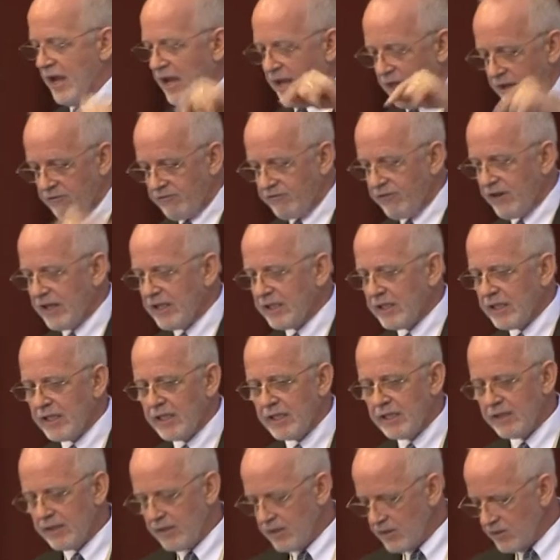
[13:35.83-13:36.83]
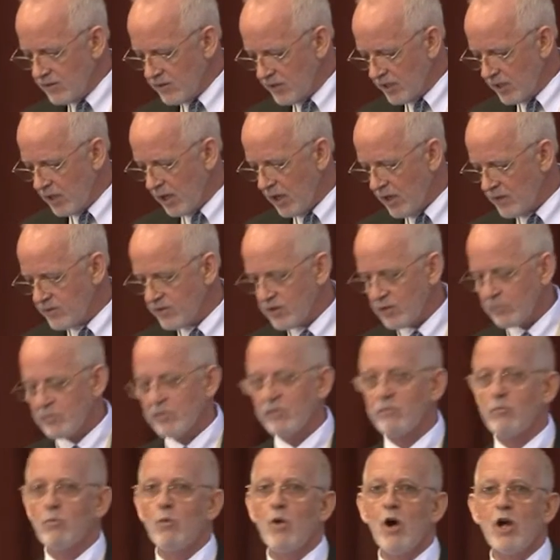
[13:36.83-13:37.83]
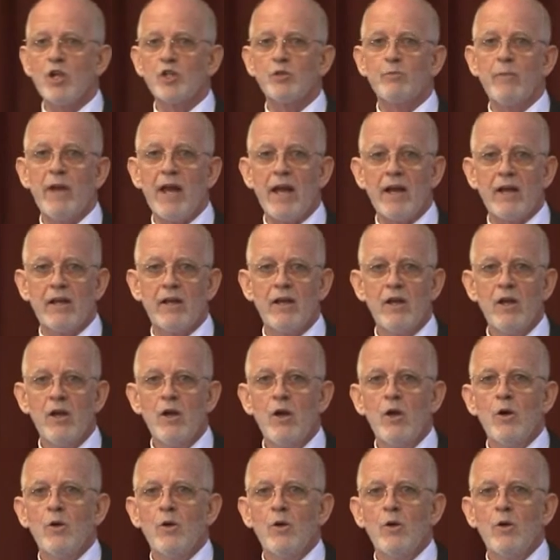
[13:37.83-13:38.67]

And finally, there's the concept of washback.